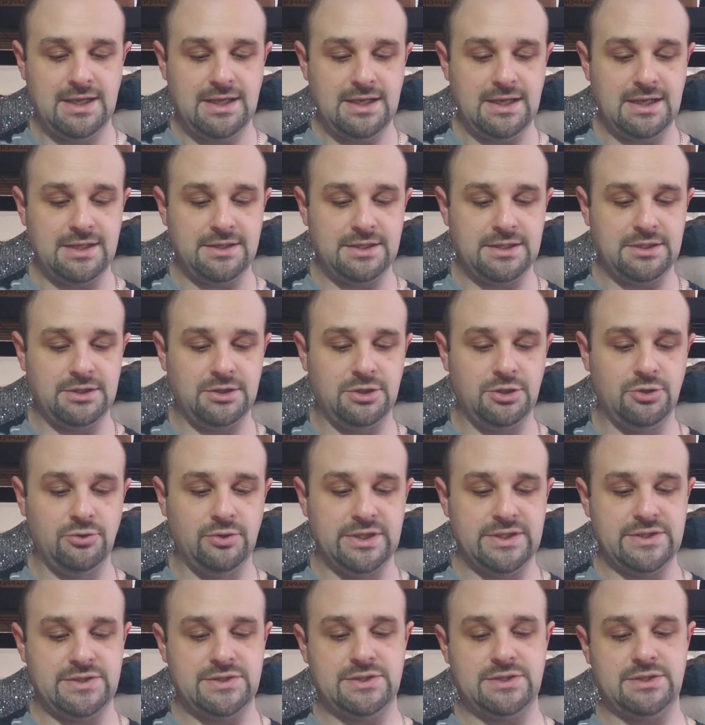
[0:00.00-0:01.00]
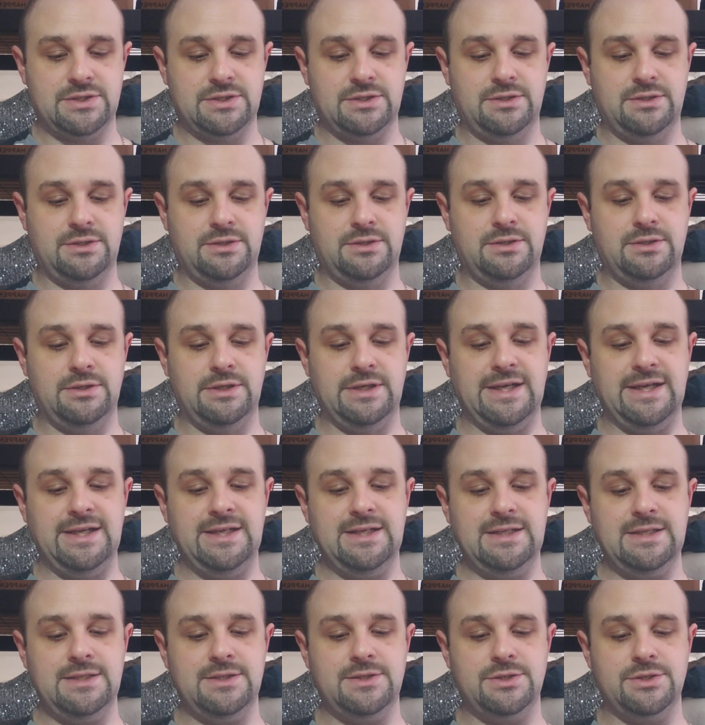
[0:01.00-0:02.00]
And then Lewis,
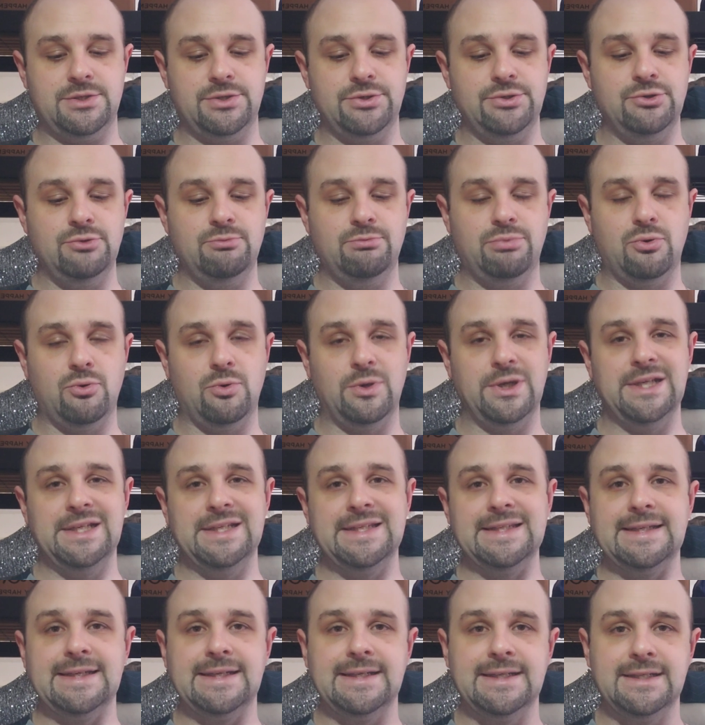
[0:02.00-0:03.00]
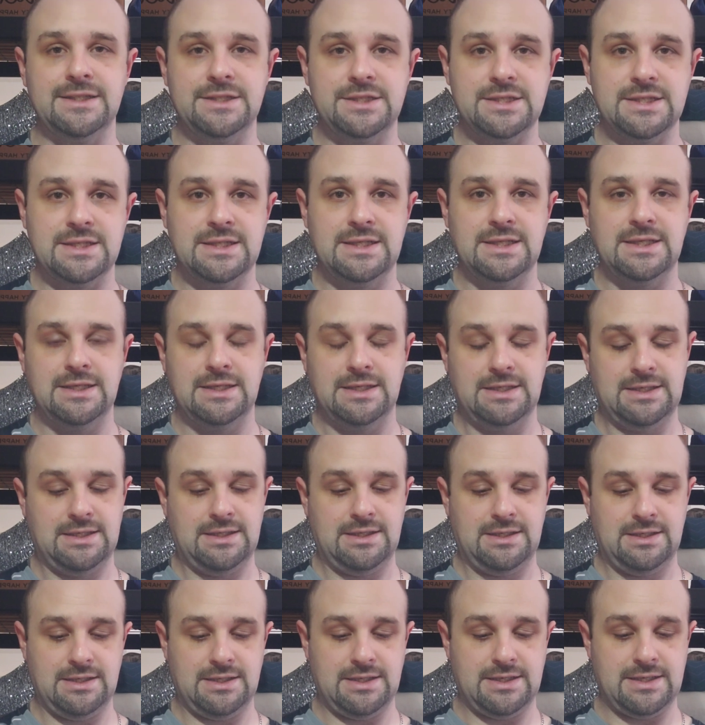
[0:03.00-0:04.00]
92.8.
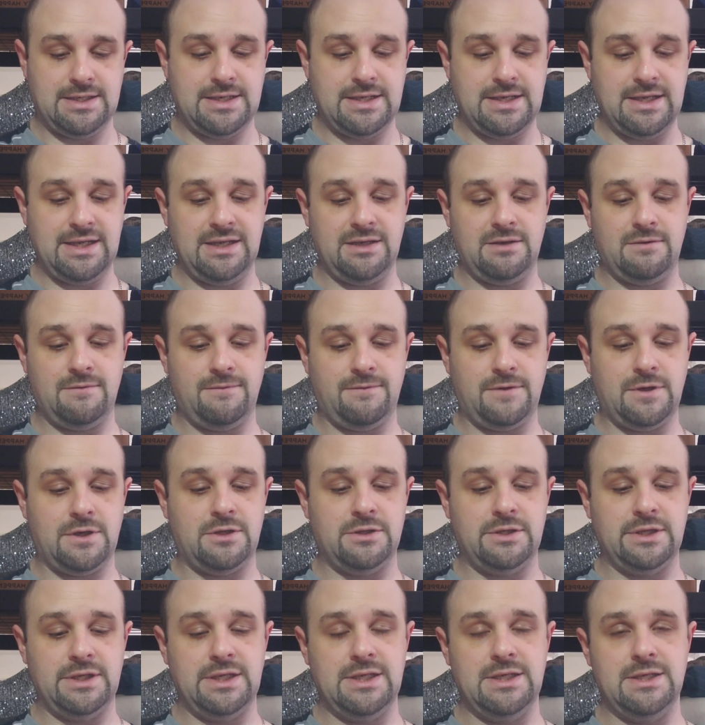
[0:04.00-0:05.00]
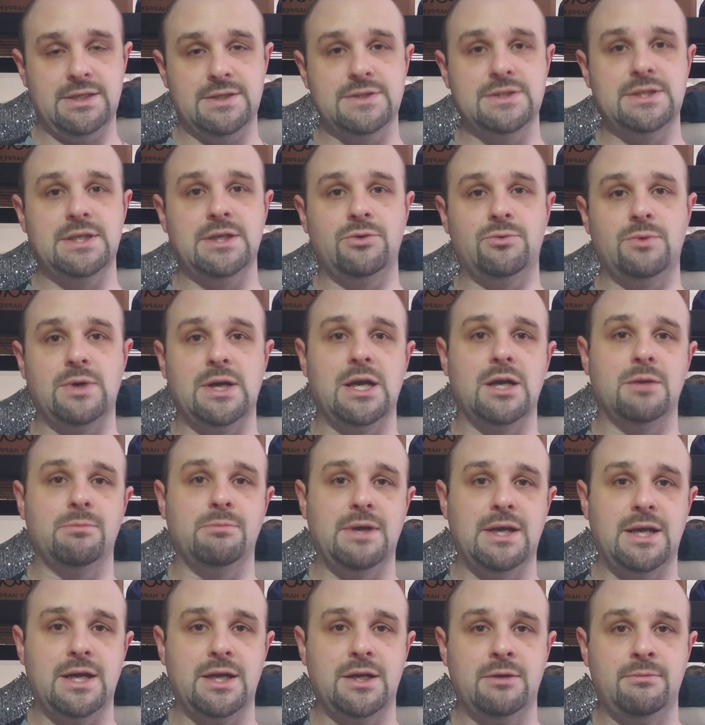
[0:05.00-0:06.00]
And falling, he has hit rock
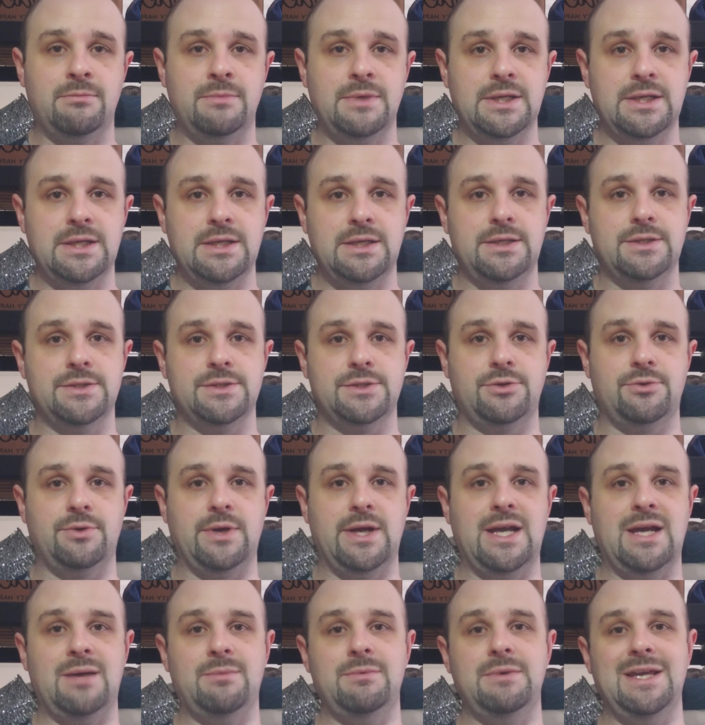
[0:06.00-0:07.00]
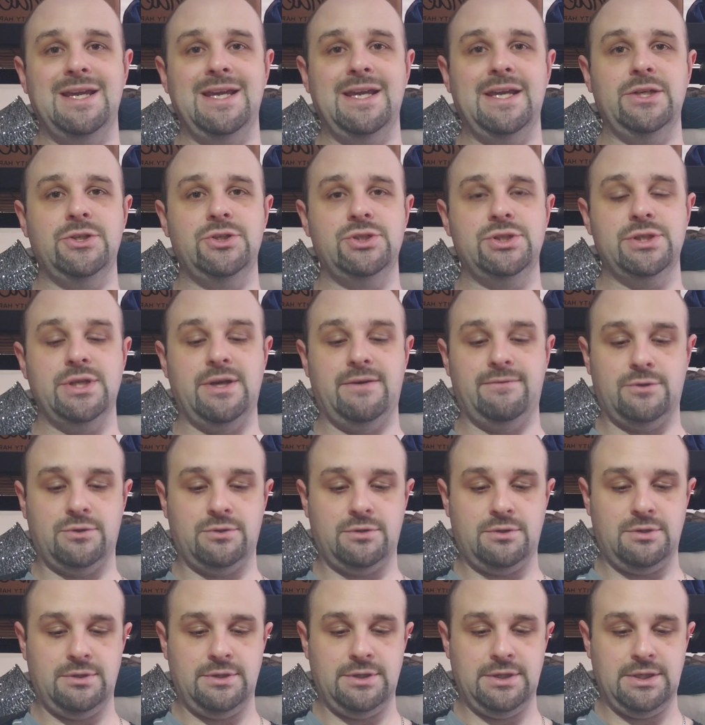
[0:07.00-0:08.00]
bottom, and he has grabbed a
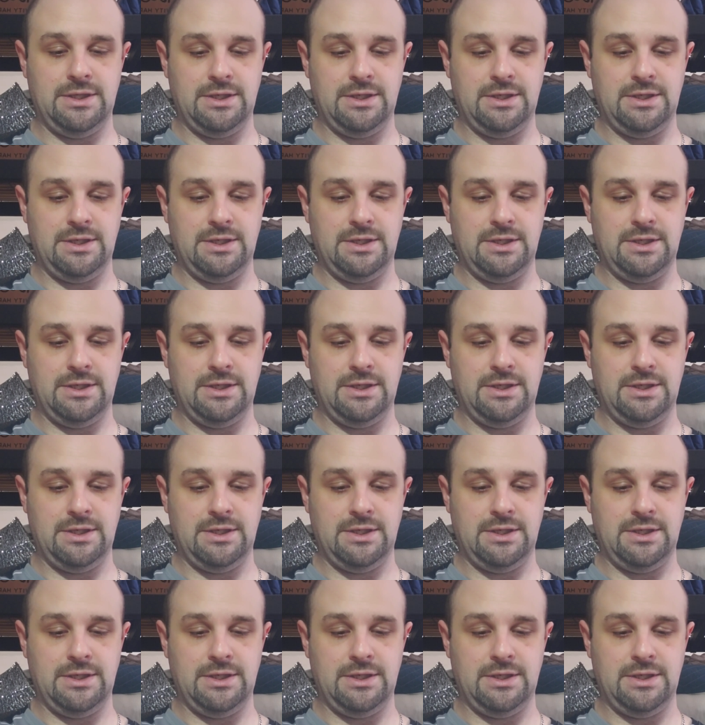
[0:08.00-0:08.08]
shovel.